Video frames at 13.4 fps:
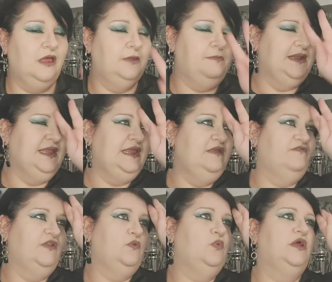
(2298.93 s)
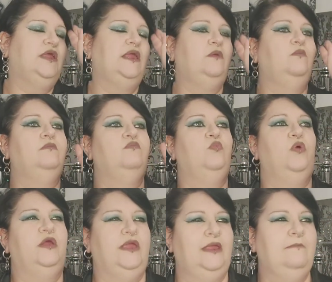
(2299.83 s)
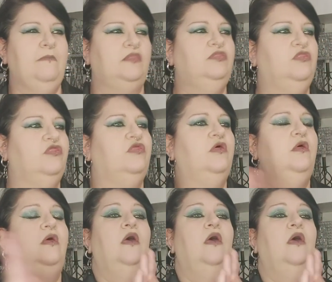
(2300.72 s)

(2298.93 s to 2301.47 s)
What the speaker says: I believe, in a working month,